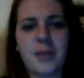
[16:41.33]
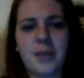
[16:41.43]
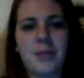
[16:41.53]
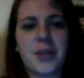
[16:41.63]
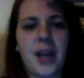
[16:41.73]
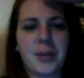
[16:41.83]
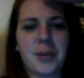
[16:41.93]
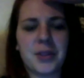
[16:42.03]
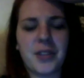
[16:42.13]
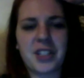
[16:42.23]
put the
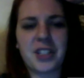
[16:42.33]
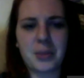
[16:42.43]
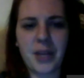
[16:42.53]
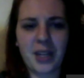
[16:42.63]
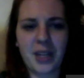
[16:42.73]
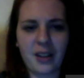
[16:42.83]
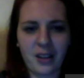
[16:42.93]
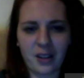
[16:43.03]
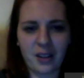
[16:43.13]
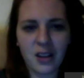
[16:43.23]
observations back on.